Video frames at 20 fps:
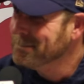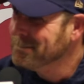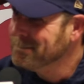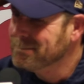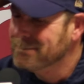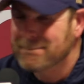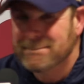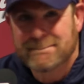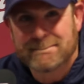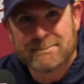Being
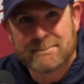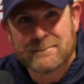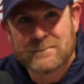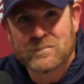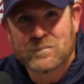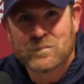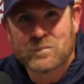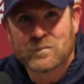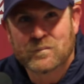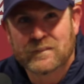around this
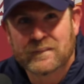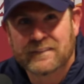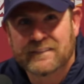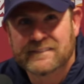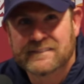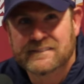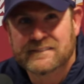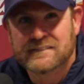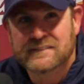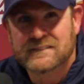week, it seemed
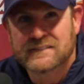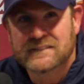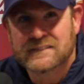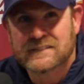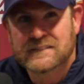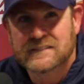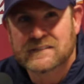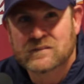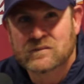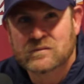like you guys had a
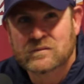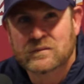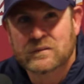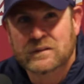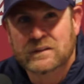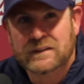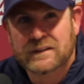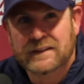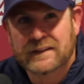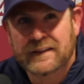lot of
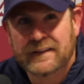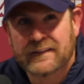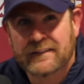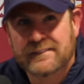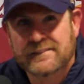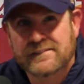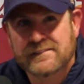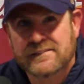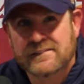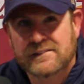confidence. How are you
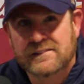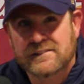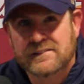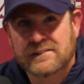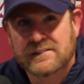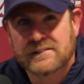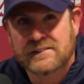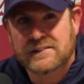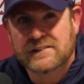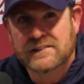able to carry
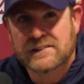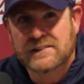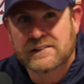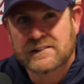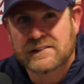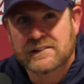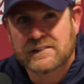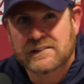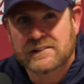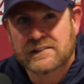that over
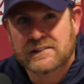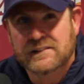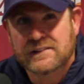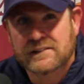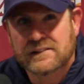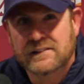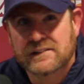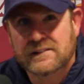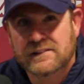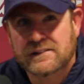from the week of
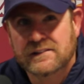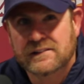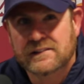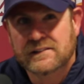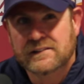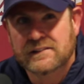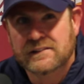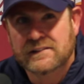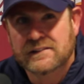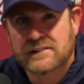practice
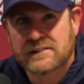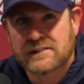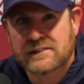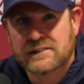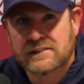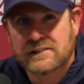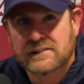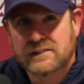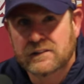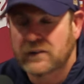into this
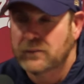game?